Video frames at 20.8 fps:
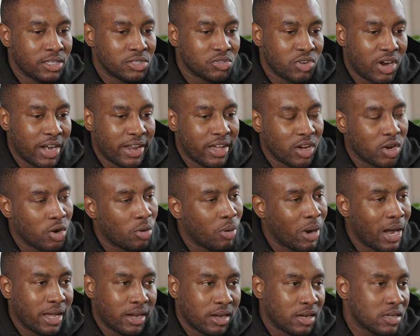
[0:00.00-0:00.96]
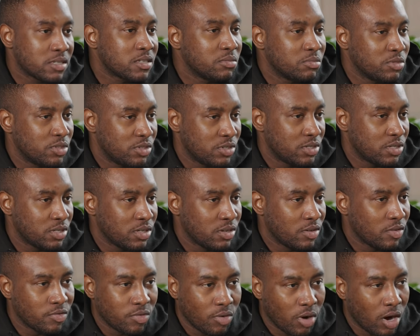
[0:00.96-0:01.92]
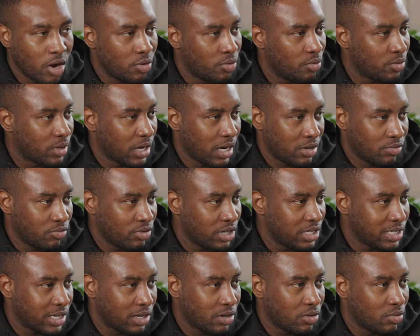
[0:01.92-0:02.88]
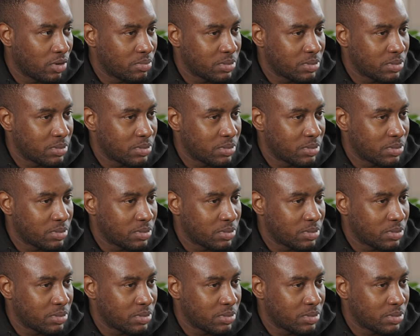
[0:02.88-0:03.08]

trying to acquire customers for our own kind of retail